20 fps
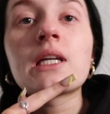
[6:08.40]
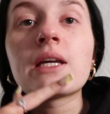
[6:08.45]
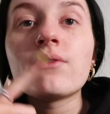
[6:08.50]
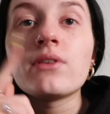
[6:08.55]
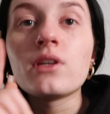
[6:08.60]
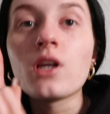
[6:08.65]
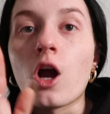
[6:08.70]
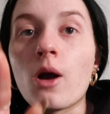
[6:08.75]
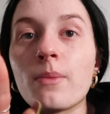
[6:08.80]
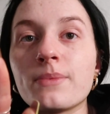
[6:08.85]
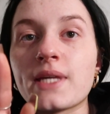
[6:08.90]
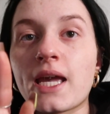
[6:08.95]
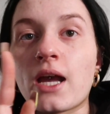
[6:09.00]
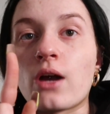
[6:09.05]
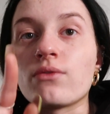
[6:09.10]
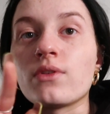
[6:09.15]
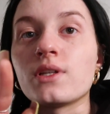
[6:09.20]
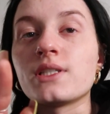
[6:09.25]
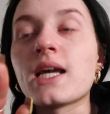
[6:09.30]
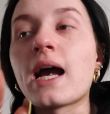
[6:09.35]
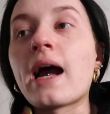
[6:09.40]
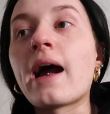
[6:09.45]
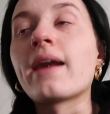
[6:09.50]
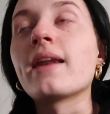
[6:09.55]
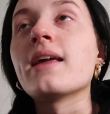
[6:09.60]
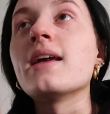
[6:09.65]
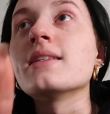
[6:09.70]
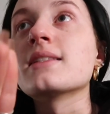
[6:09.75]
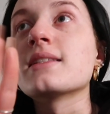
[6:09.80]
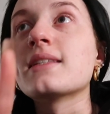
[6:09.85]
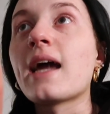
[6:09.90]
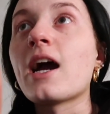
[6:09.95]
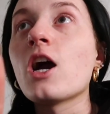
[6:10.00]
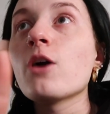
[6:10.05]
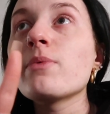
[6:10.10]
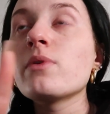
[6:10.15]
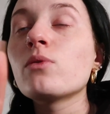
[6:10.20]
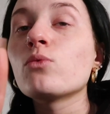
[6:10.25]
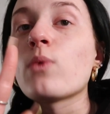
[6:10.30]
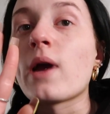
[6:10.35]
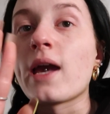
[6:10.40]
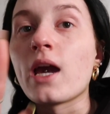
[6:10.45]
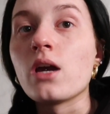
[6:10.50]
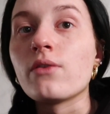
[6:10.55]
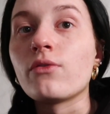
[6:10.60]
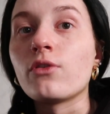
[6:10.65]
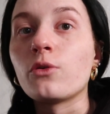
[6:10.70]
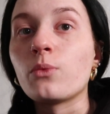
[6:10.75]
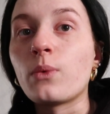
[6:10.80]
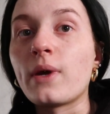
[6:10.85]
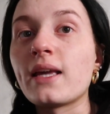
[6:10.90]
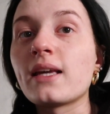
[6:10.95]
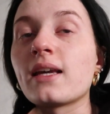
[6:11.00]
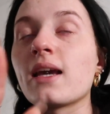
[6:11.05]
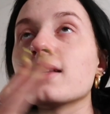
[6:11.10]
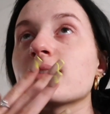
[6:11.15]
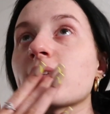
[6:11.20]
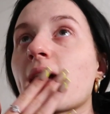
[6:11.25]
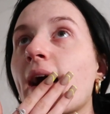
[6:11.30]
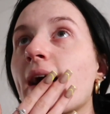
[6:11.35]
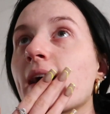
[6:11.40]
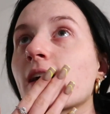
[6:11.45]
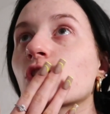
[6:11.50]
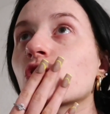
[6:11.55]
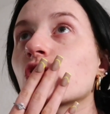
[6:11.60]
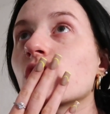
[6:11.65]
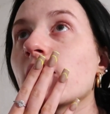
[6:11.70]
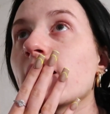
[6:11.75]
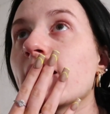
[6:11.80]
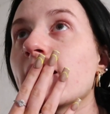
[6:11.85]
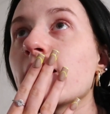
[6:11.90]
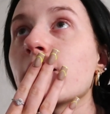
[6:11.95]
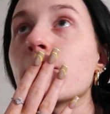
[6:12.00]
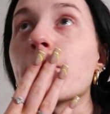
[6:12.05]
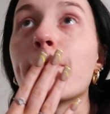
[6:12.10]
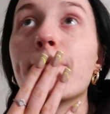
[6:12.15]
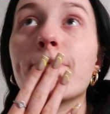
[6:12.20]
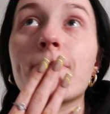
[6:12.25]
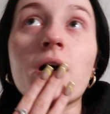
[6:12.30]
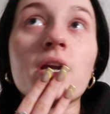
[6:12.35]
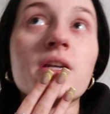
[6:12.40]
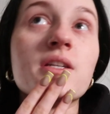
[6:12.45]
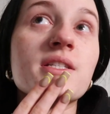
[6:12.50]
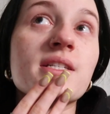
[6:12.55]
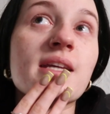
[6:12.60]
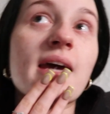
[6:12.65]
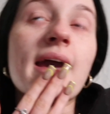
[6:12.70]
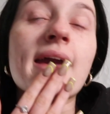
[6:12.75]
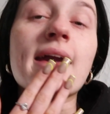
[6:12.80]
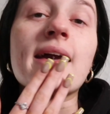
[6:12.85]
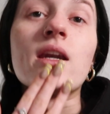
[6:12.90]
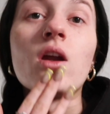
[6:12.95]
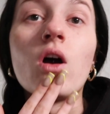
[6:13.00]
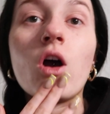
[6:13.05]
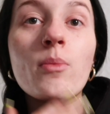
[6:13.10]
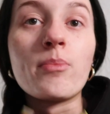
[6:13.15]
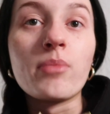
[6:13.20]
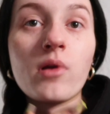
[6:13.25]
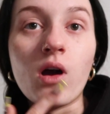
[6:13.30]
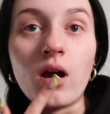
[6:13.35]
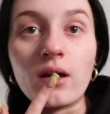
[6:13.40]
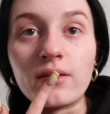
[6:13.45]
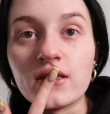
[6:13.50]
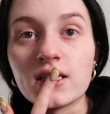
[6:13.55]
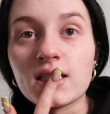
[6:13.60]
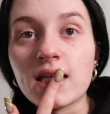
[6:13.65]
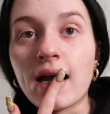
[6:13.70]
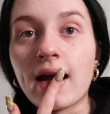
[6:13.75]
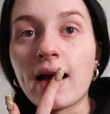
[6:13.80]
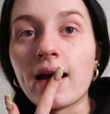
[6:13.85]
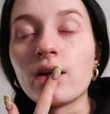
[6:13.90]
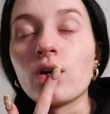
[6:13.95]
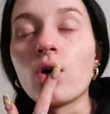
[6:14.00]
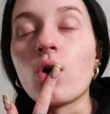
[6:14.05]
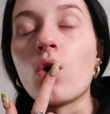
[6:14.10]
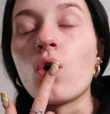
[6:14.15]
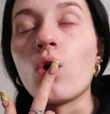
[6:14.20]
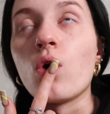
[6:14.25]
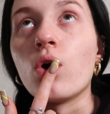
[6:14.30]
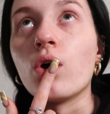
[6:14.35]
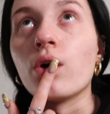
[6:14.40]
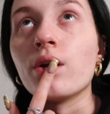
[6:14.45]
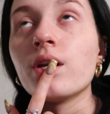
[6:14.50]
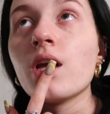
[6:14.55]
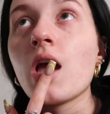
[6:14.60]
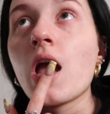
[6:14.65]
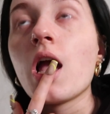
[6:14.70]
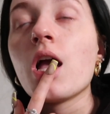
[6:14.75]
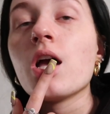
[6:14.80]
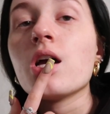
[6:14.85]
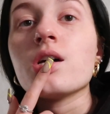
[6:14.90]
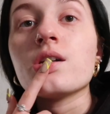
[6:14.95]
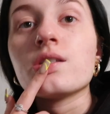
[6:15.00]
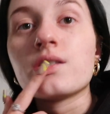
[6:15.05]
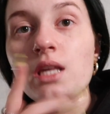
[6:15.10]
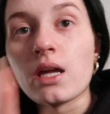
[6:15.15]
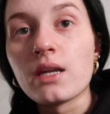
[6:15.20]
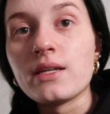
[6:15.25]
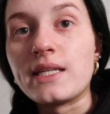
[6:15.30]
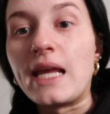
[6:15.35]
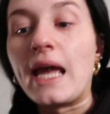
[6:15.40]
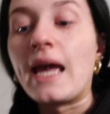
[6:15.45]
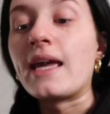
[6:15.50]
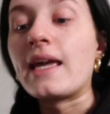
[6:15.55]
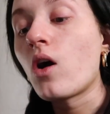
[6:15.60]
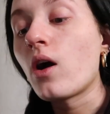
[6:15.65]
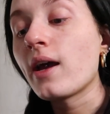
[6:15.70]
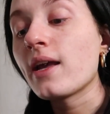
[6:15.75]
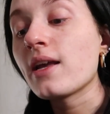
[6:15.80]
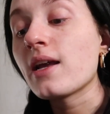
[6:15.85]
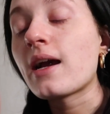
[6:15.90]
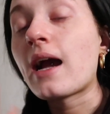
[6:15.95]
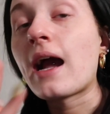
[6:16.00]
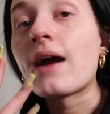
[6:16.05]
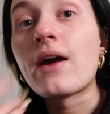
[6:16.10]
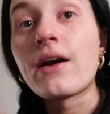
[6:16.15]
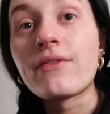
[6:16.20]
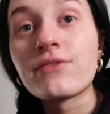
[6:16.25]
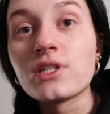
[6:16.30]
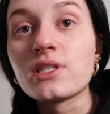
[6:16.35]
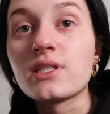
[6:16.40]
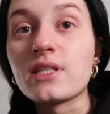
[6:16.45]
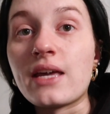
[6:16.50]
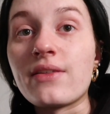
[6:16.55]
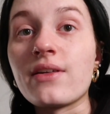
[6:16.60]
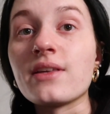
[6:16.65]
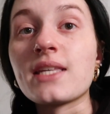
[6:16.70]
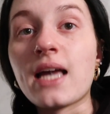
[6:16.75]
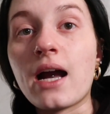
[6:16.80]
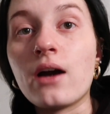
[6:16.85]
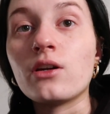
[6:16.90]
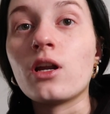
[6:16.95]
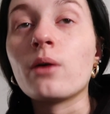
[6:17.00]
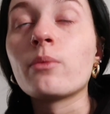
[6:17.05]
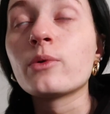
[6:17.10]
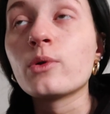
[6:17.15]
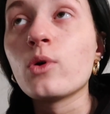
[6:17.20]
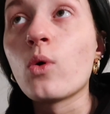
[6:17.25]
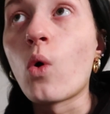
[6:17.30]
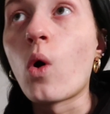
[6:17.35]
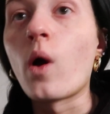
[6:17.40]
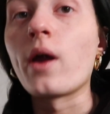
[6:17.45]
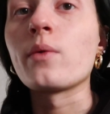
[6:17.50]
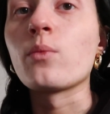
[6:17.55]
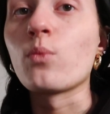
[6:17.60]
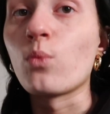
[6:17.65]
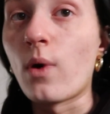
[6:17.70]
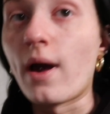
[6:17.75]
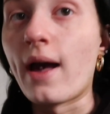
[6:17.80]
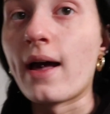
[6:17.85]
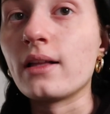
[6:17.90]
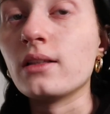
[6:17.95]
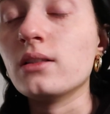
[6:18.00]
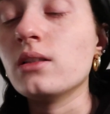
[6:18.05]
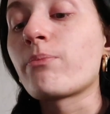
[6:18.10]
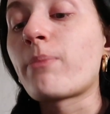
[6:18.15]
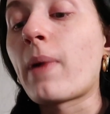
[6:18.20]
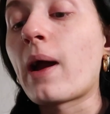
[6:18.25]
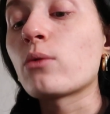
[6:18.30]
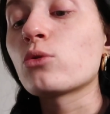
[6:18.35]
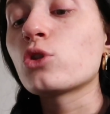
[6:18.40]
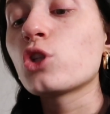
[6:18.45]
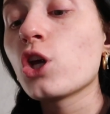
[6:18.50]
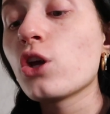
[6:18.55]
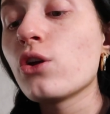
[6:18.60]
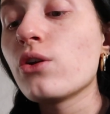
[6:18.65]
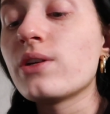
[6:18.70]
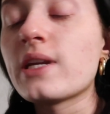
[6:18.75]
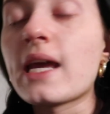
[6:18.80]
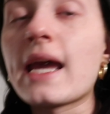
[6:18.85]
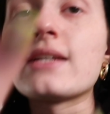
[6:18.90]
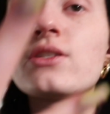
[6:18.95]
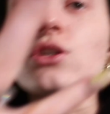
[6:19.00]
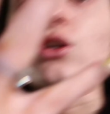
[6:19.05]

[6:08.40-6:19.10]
to give you an update on the tan. It's now been way over a week. It's actually Monday and I applied the tan on Sunday. I have to say that it's held up quite well. About 2 days